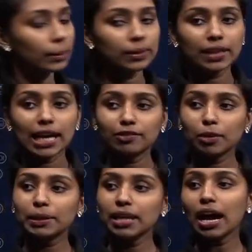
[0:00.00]
That will
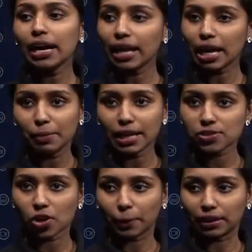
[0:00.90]
be the unhybridized
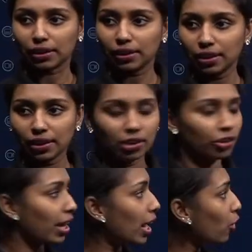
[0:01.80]
orbital.
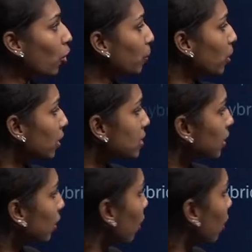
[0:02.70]
Okay, I hope you understand